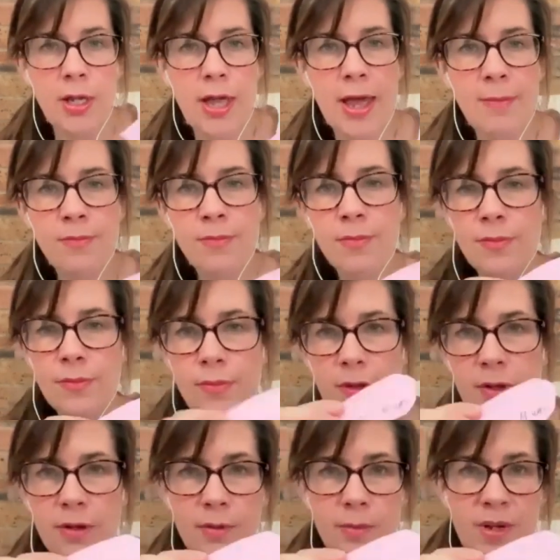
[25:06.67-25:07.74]
Um,
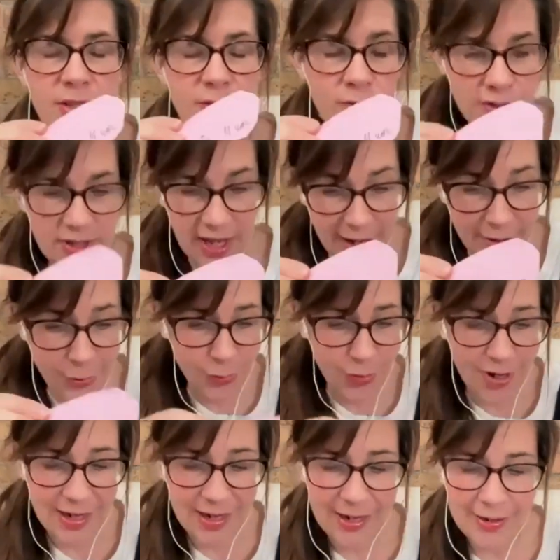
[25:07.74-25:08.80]
my son's
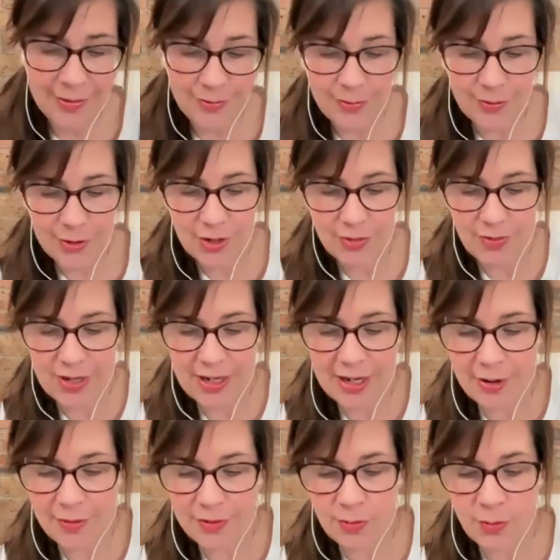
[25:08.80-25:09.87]
handwriting, which I really
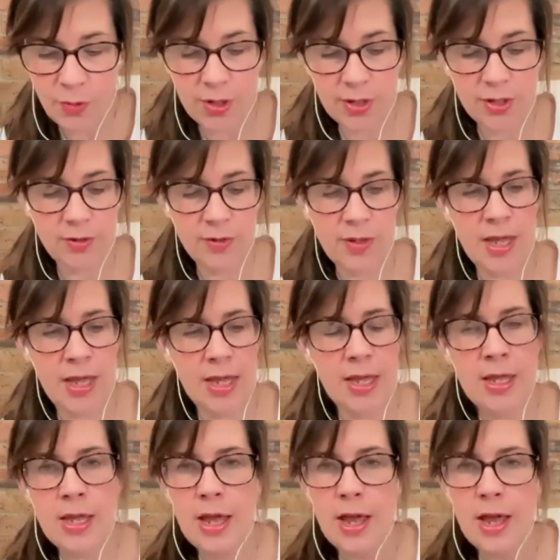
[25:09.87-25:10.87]
loved and wanted on there.